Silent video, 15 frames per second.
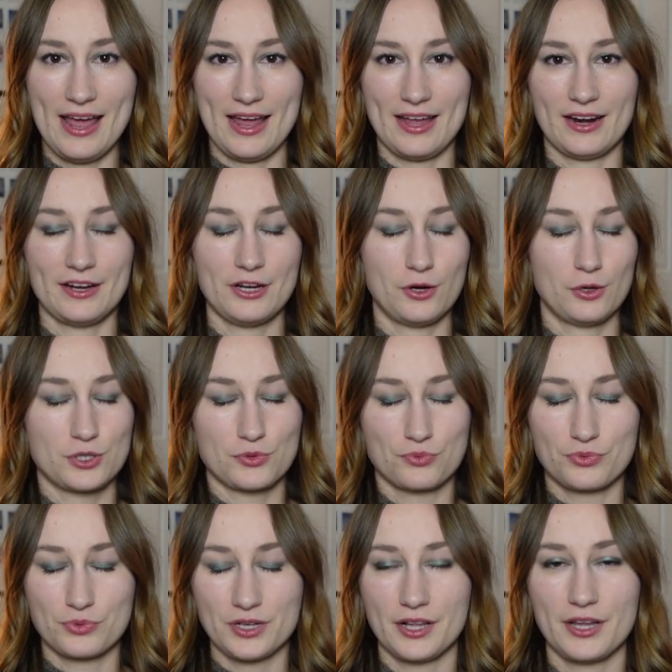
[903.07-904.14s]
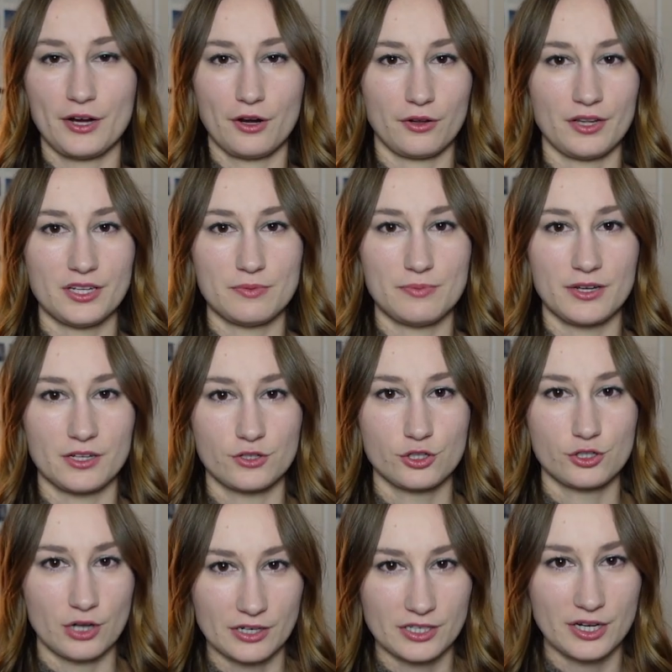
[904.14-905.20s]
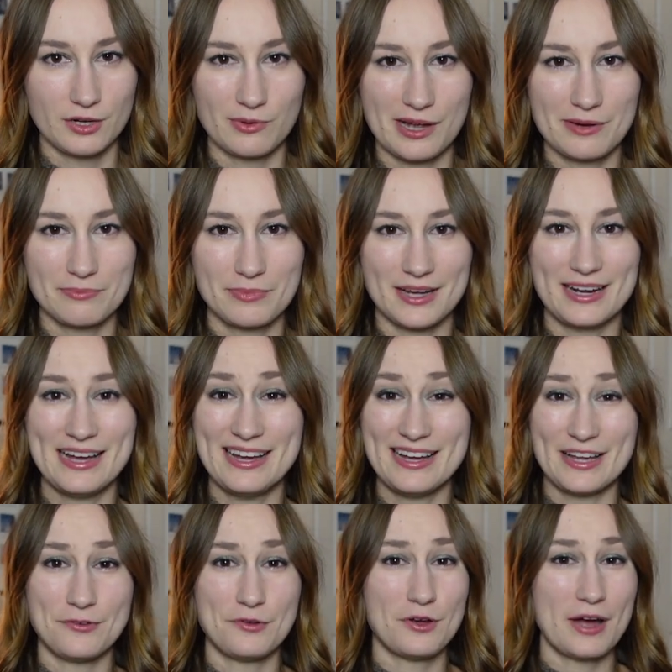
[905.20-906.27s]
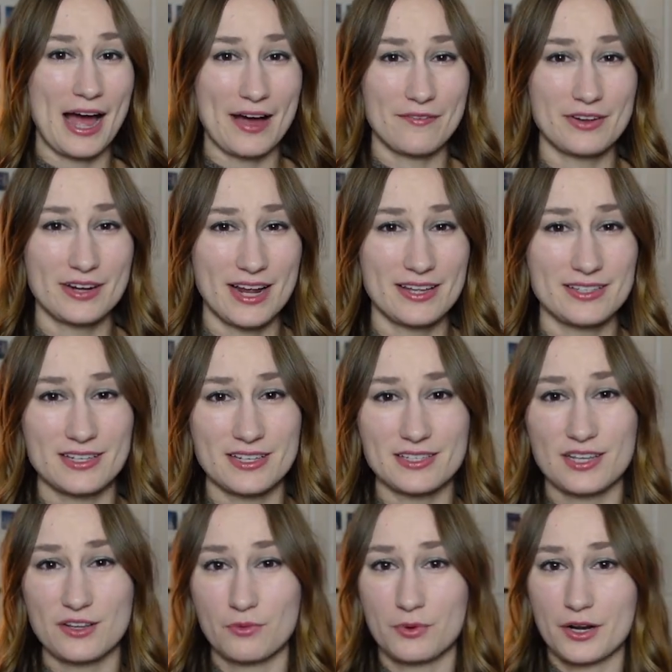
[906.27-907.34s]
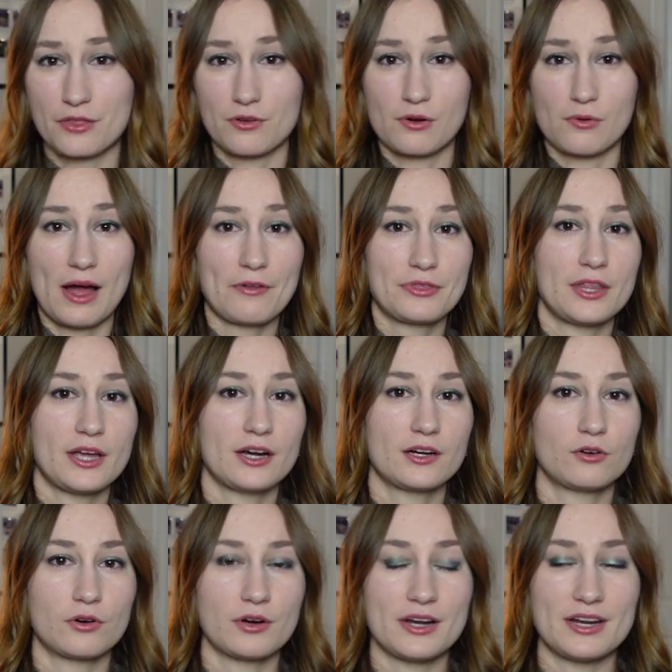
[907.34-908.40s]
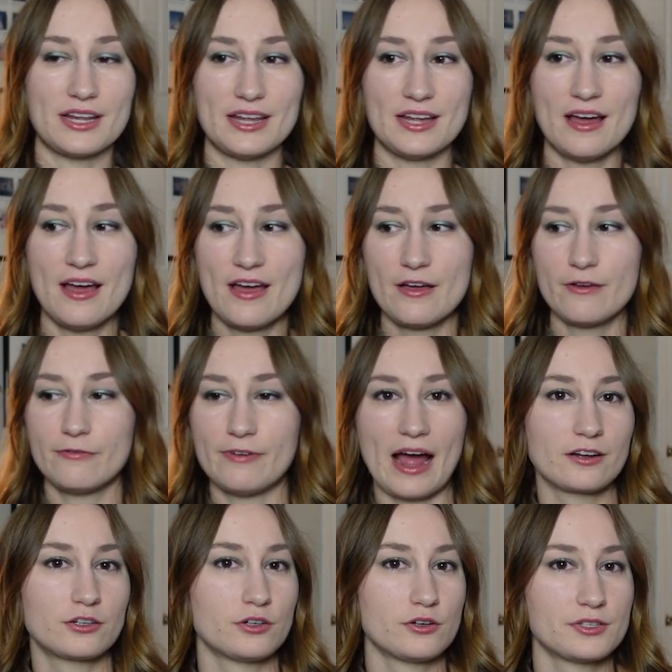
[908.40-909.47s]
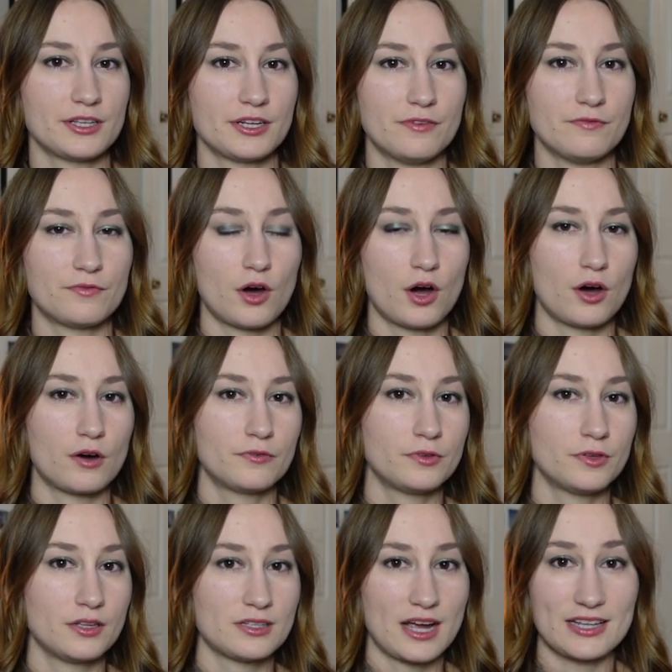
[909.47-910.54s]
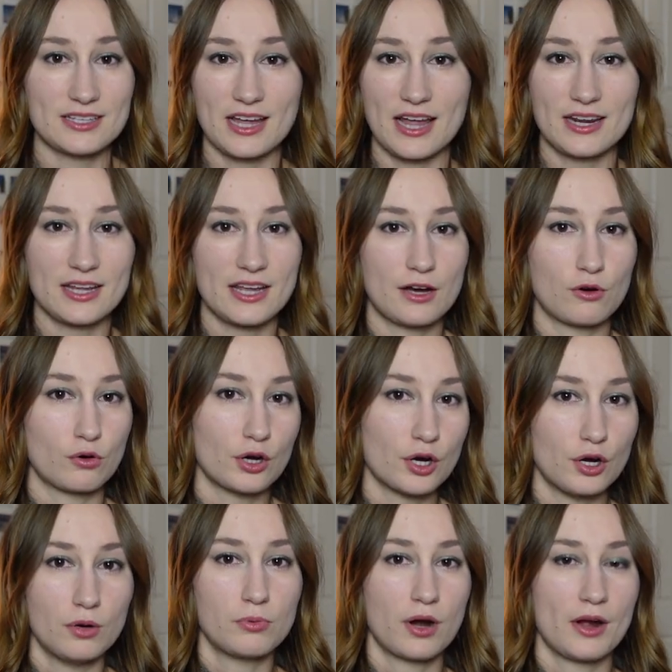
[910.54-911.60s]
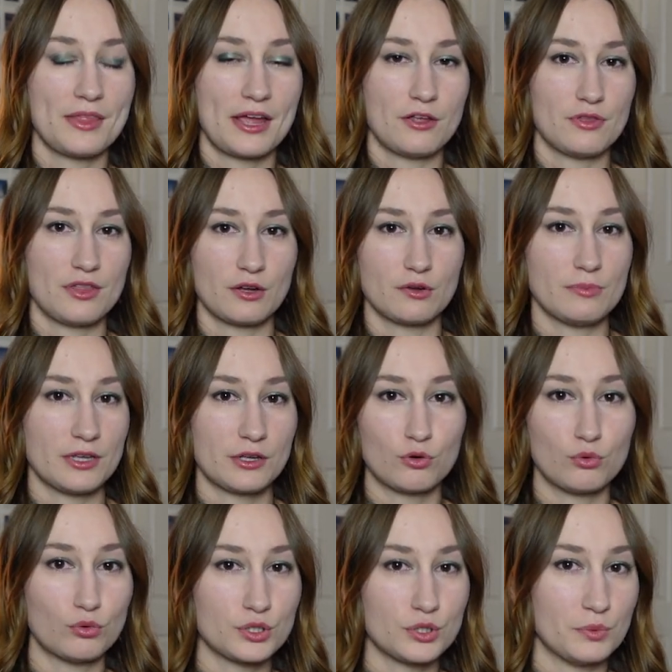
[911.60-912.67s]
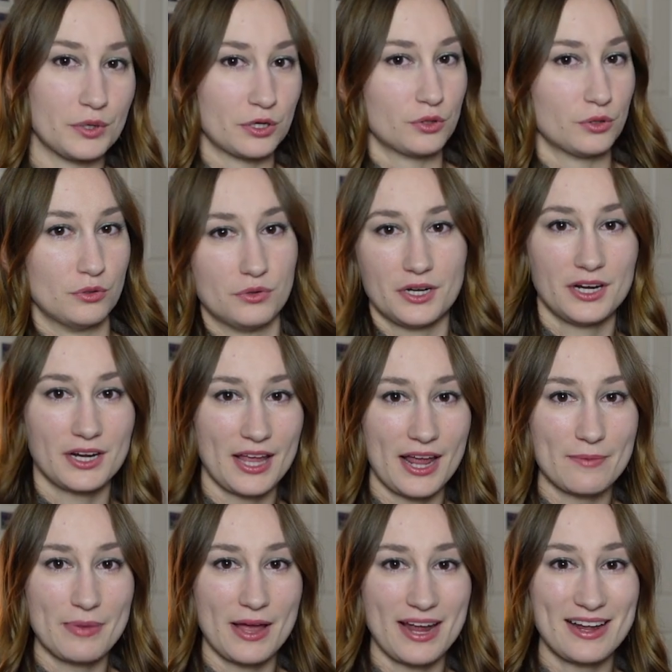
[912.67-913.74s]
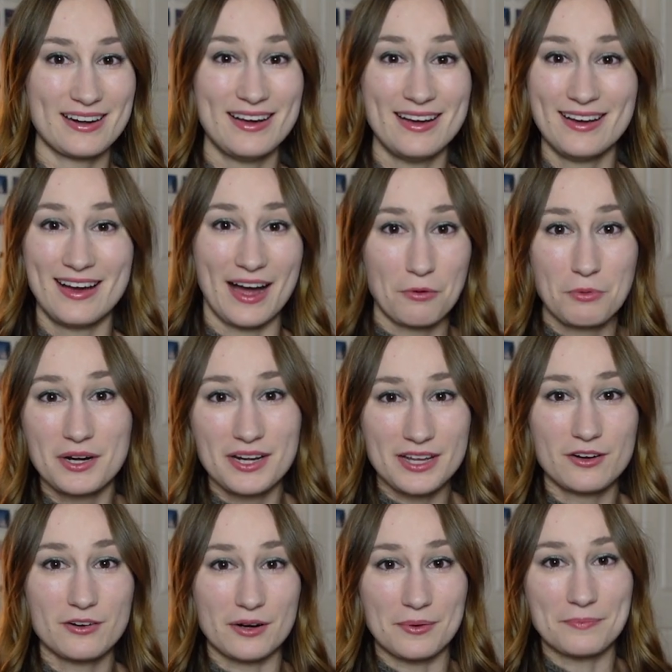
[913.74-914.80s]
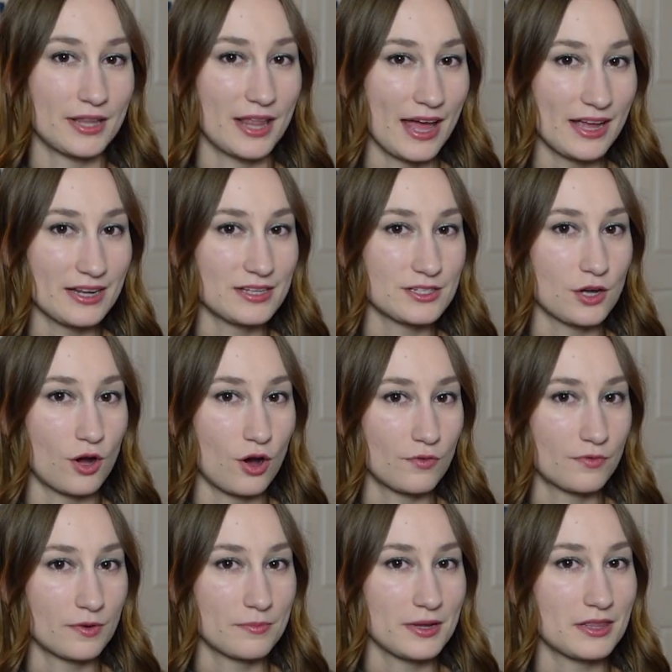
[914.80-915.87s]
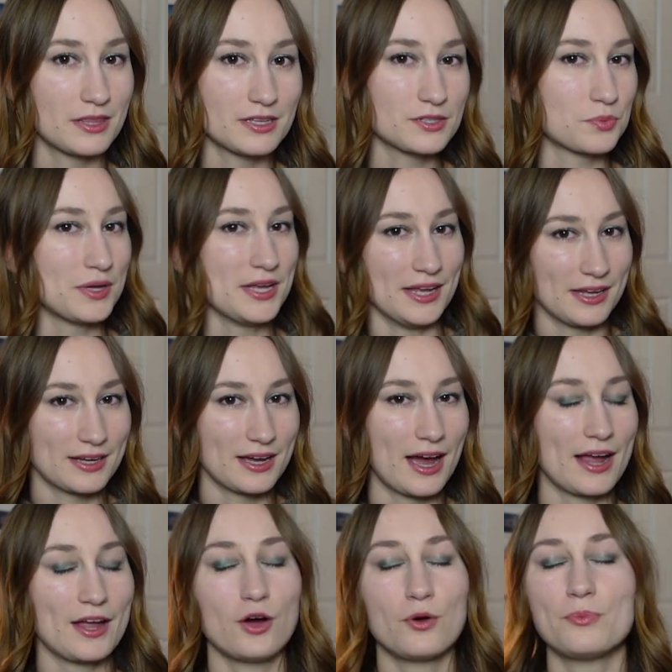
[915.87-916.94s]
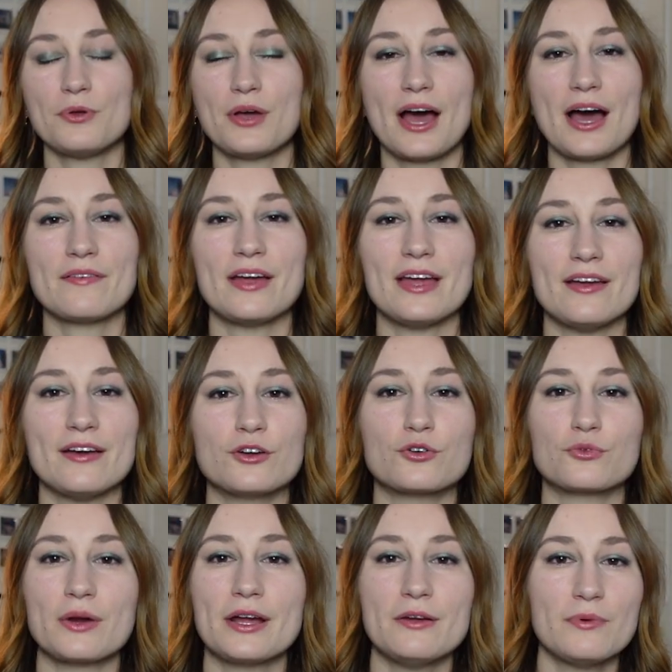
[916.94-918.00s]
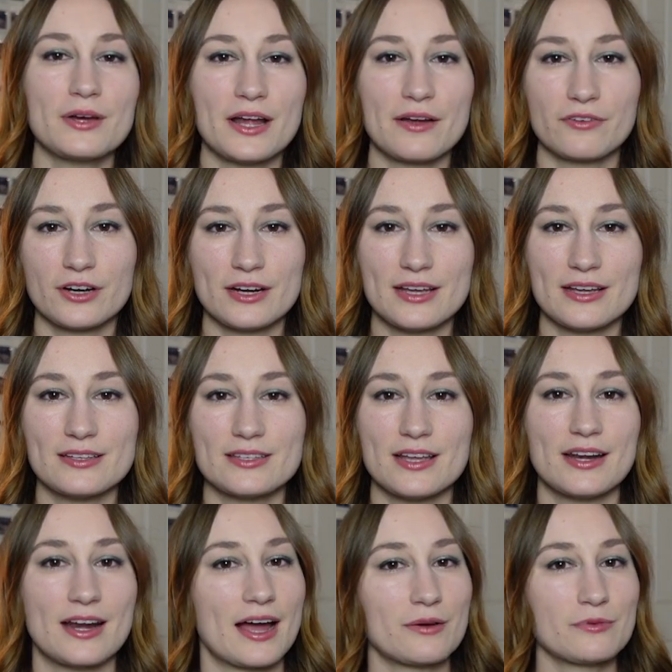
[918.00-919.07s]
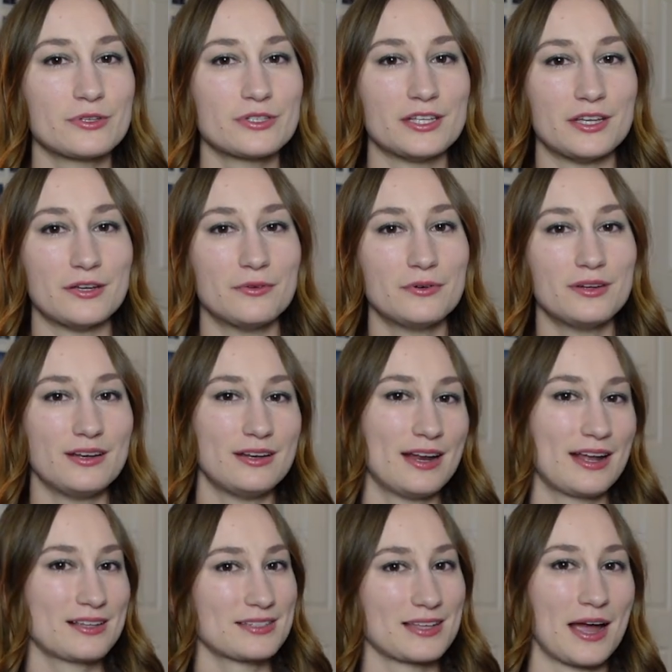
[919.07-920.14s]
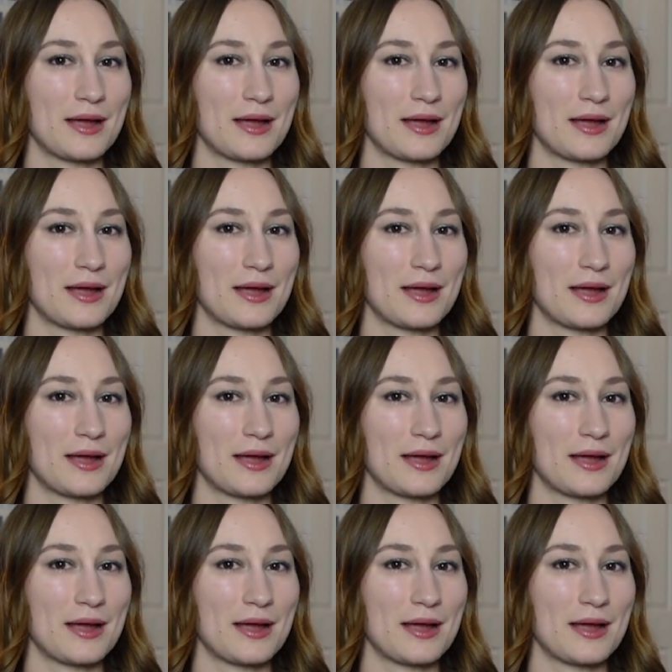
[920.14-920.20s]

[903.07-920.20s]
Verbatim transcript: And I know it's really early to be constructing one, but if you have any ideas that you want to throw out there, or any factors that involve Titania or Oberon that you think would be cool to include in a campaign, I want to hear them. But that is all from me this week. I hope you have a great whatever it is, and I will see you next